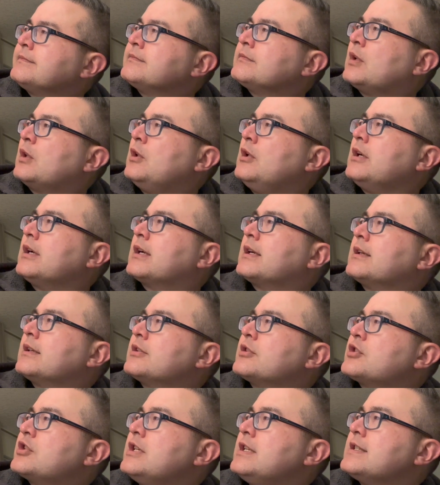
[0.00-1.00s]
Look,
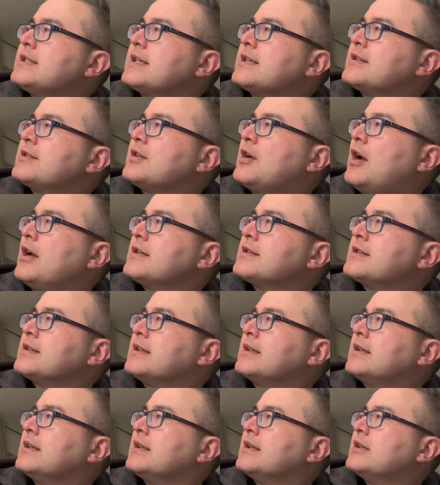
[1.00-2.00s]
she's
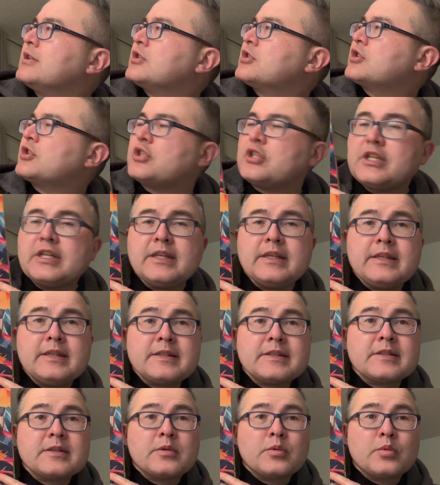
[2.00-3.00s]
exhausted.
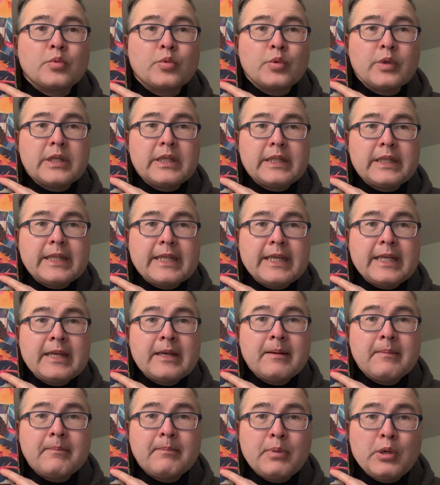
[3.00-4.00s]
She's really
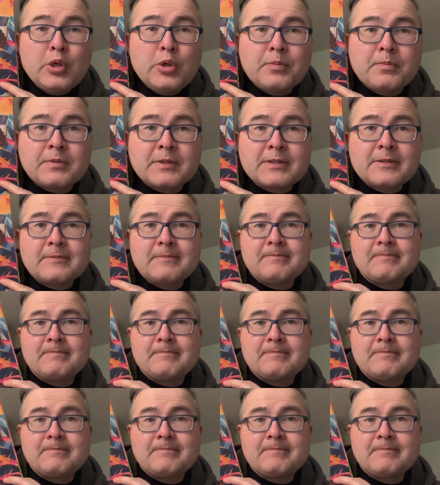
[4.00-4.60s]
pooped.